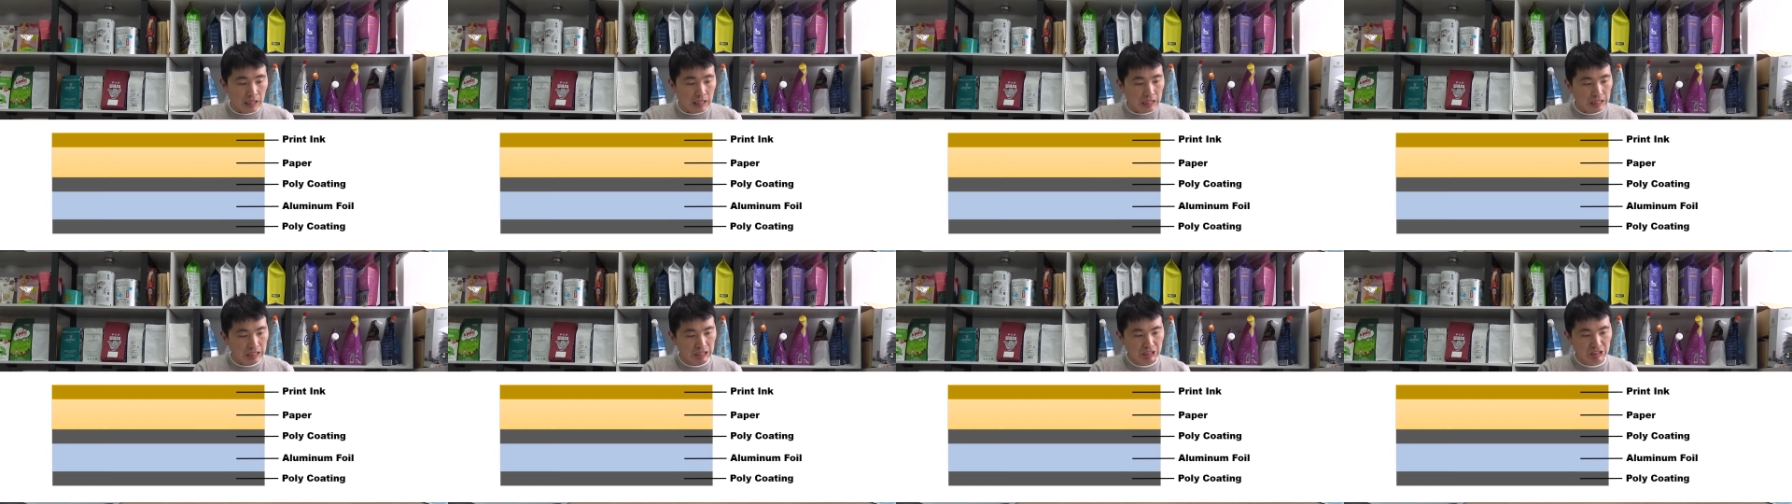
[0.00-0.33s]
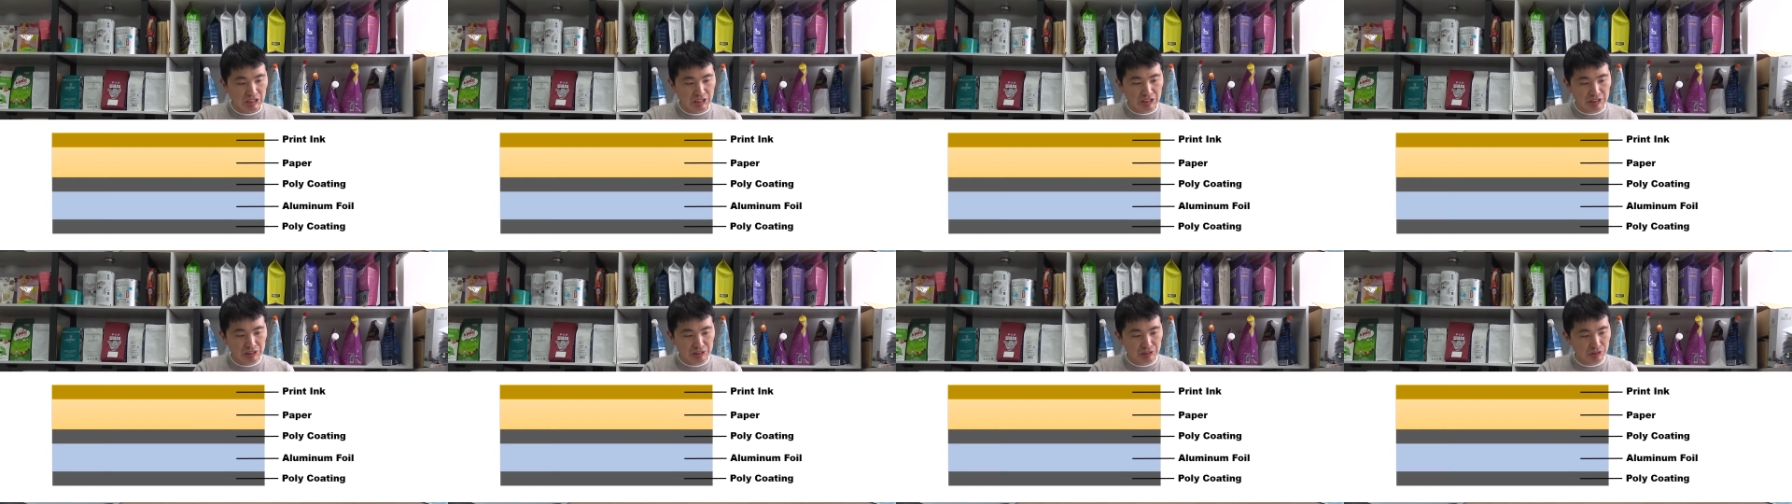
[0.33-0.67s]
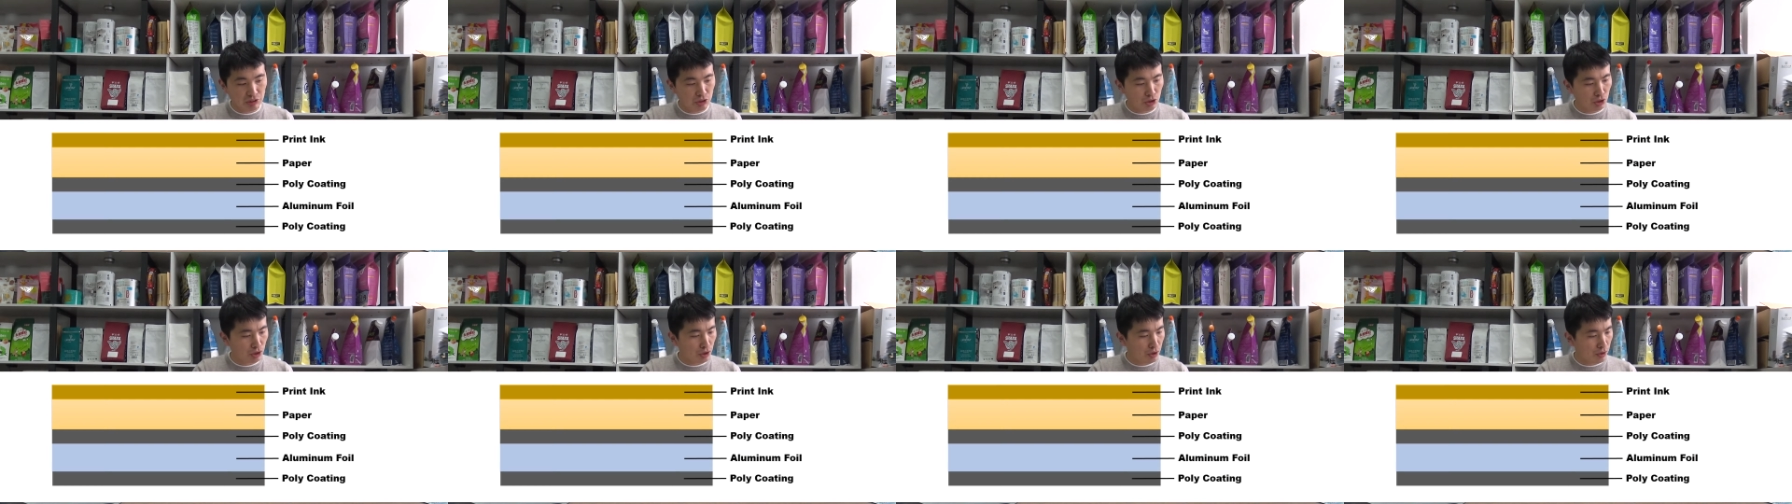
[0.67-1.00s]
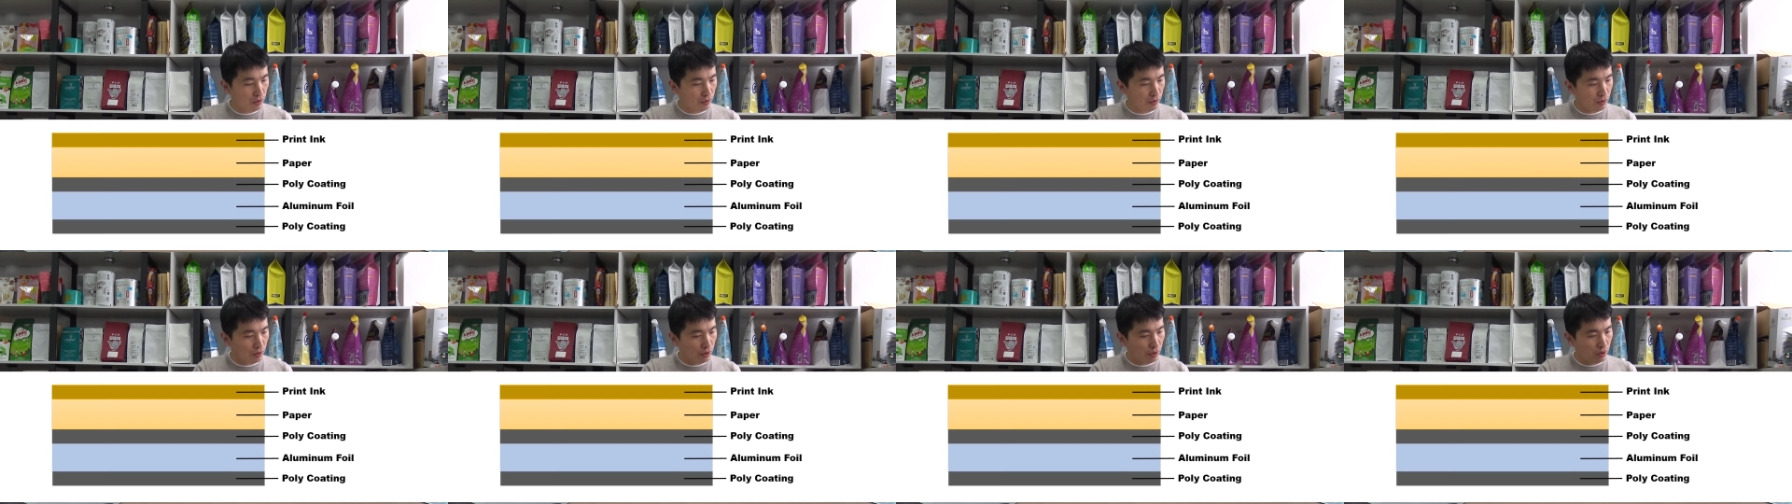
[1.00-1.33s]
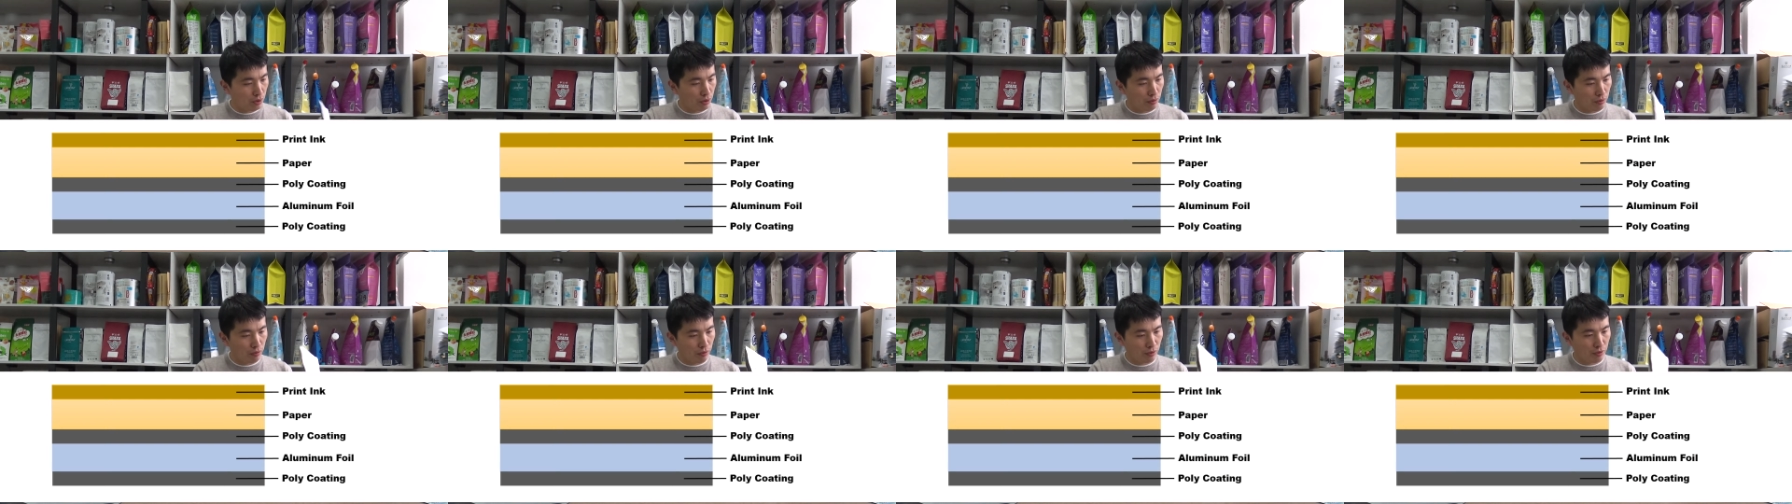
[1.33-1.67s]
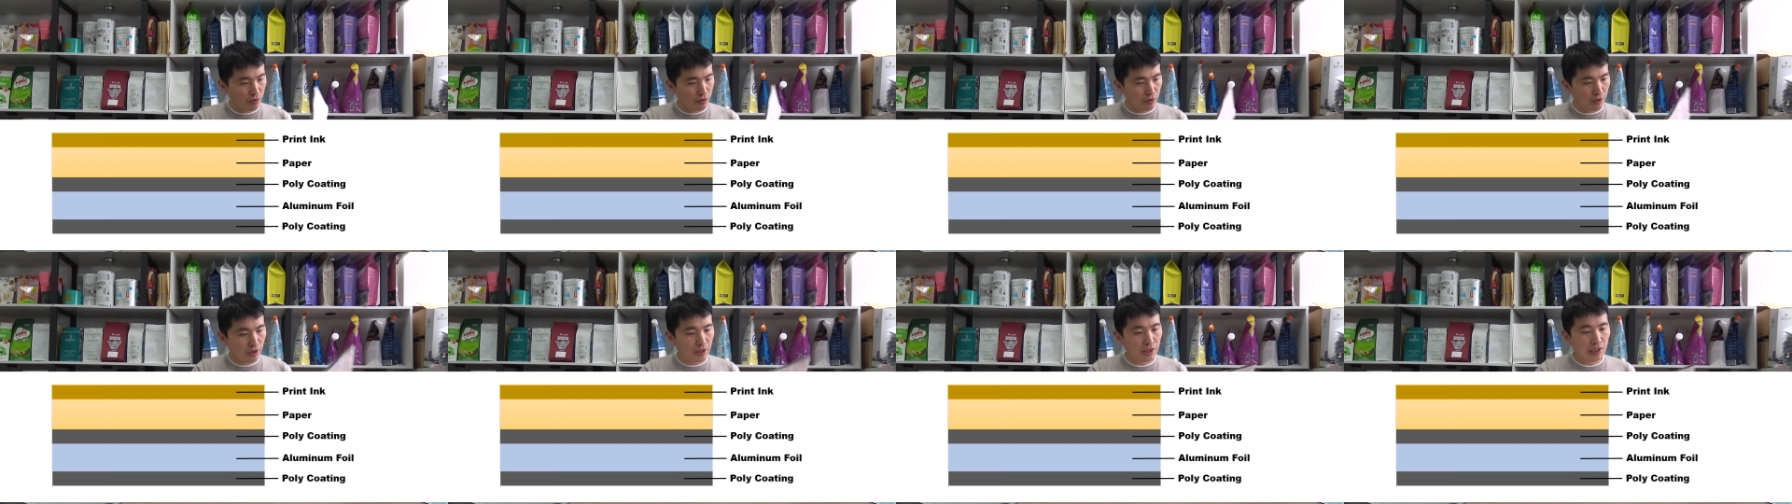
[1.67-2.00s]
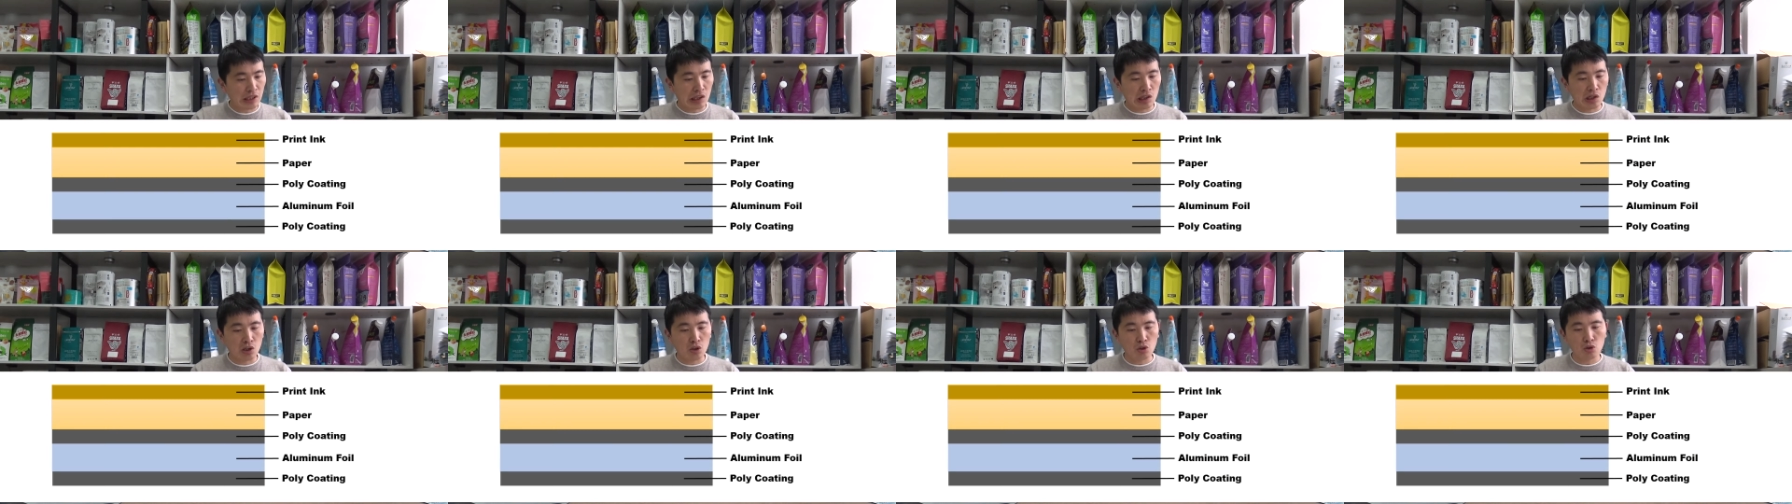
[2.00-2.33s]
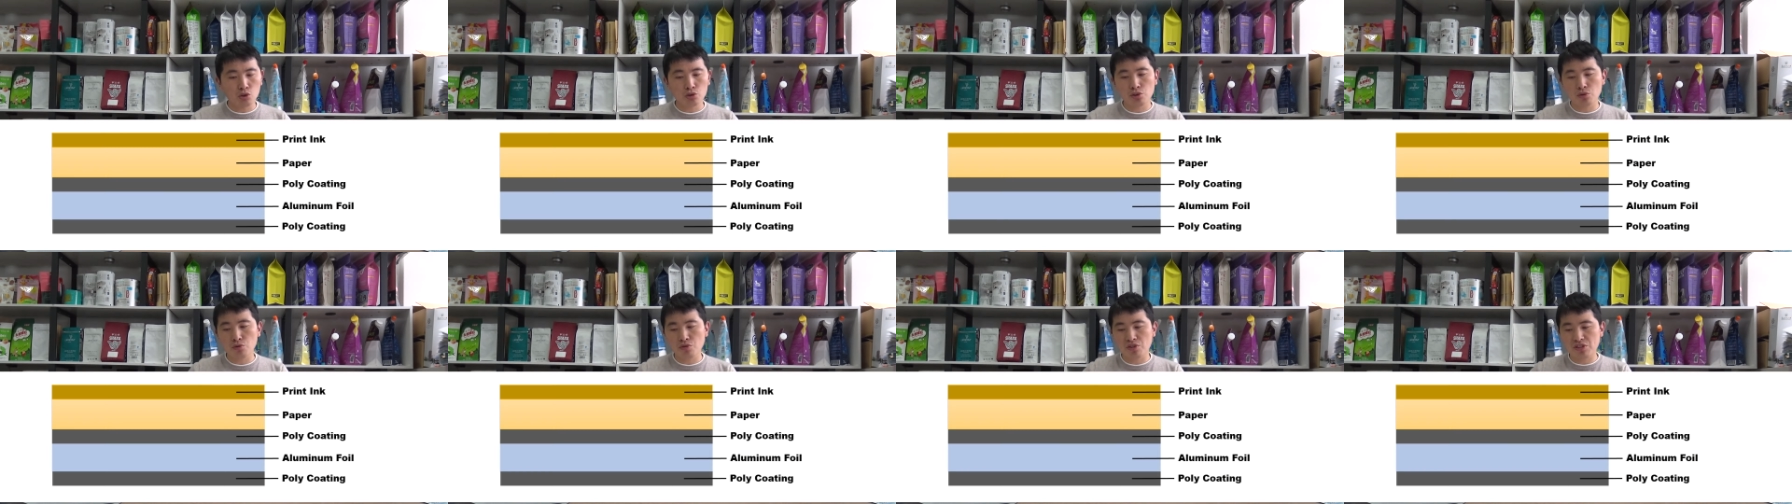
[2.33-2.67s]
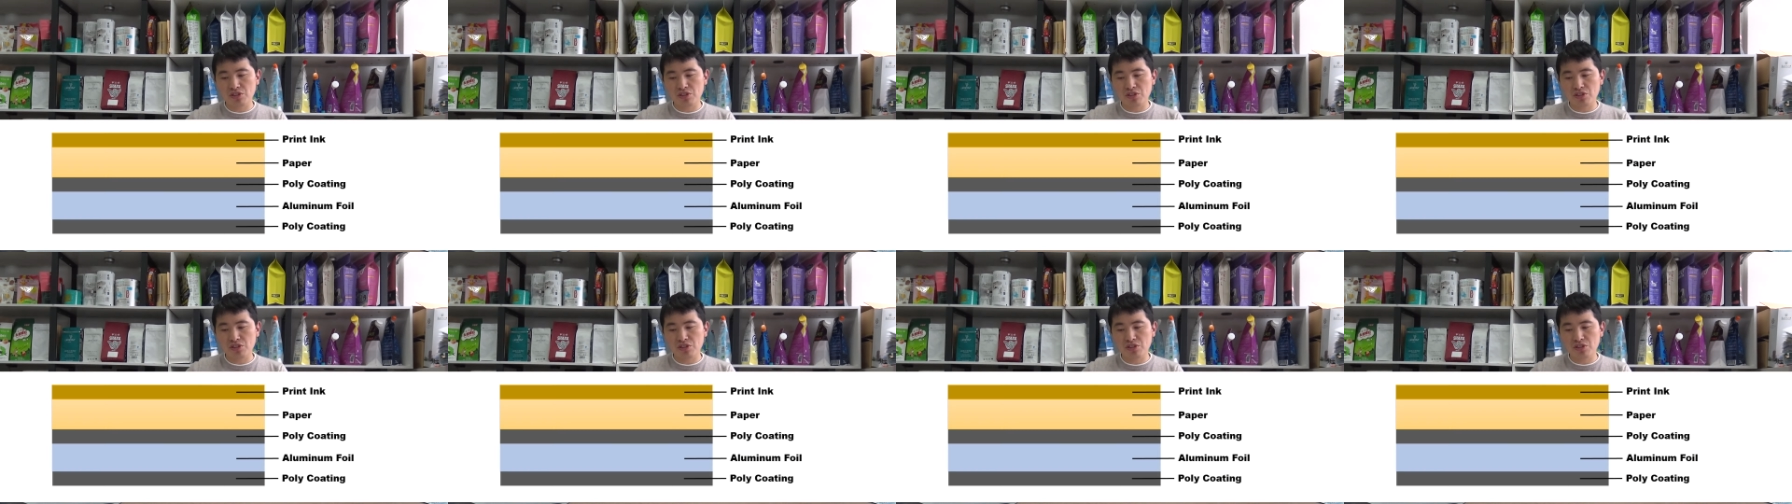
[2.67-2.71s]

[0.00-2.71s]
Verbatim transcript: And uh, there are also